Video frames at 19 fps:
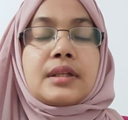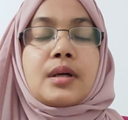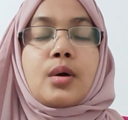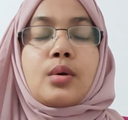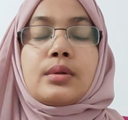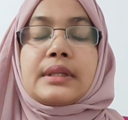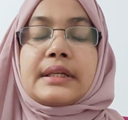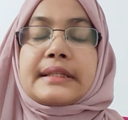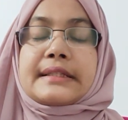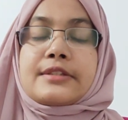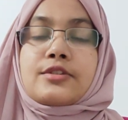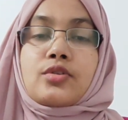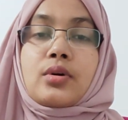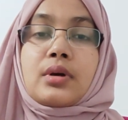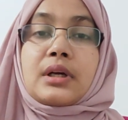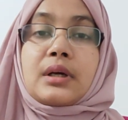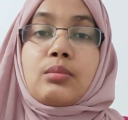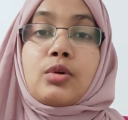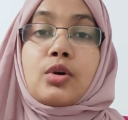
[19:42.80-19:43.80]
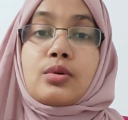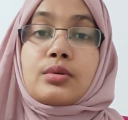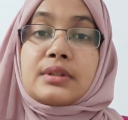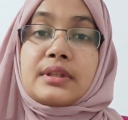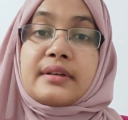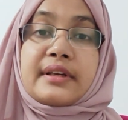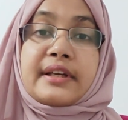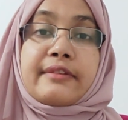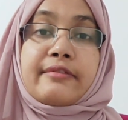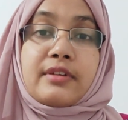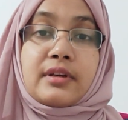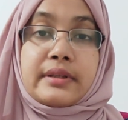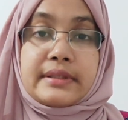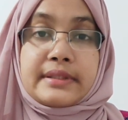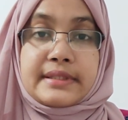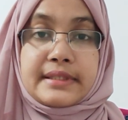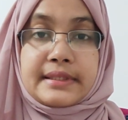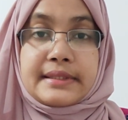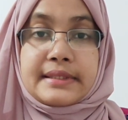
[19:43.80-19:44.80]
Now let's talk about the
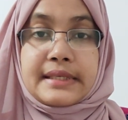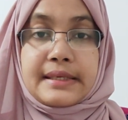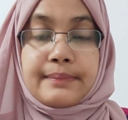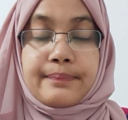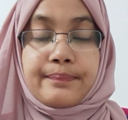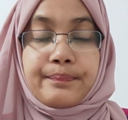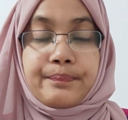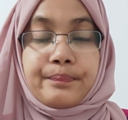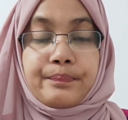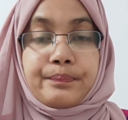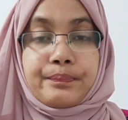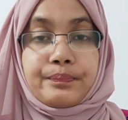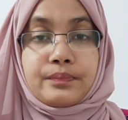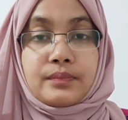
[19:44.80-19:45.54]
referral system.